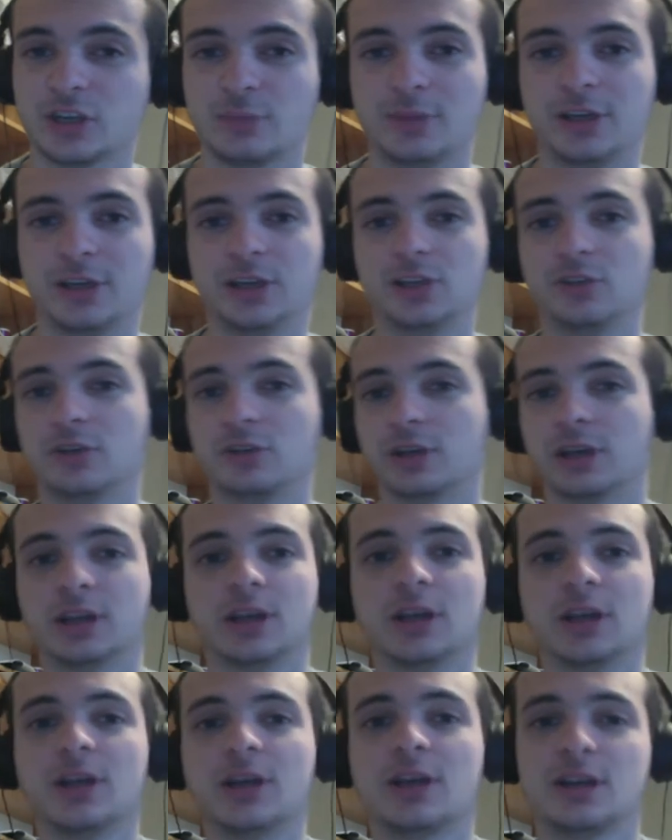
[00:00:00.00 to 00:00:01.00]
I mean, you
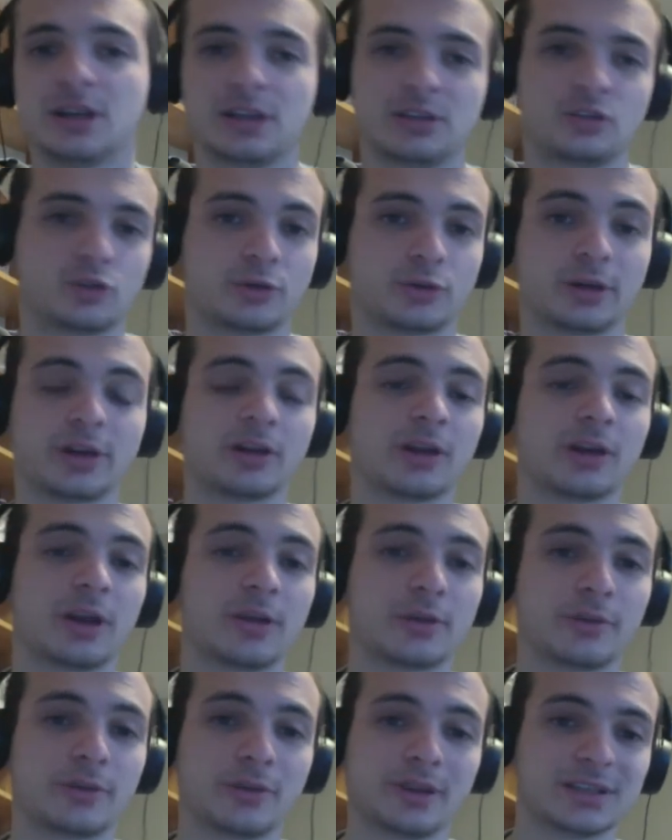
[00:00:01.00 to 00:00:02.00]
can trigger
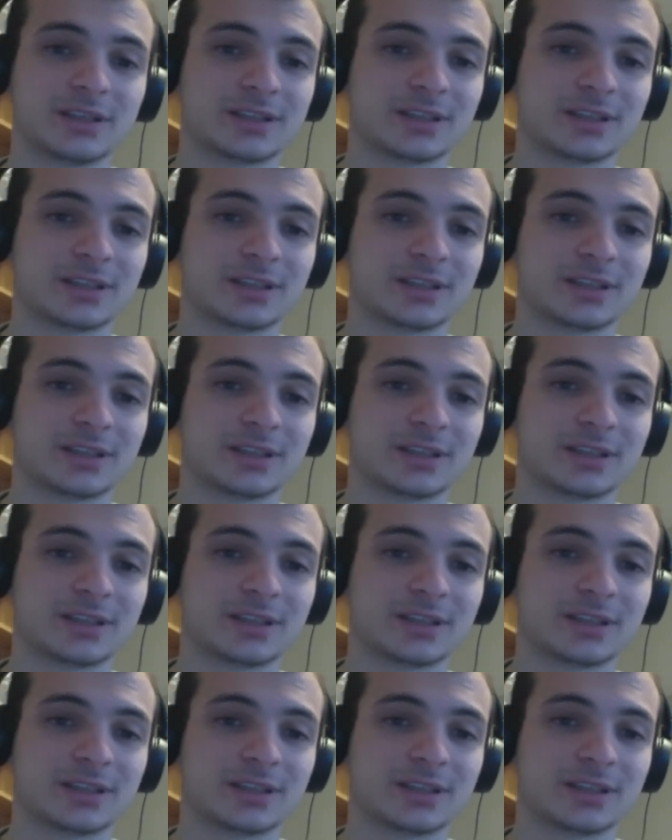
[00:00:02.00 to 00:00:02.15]
other things,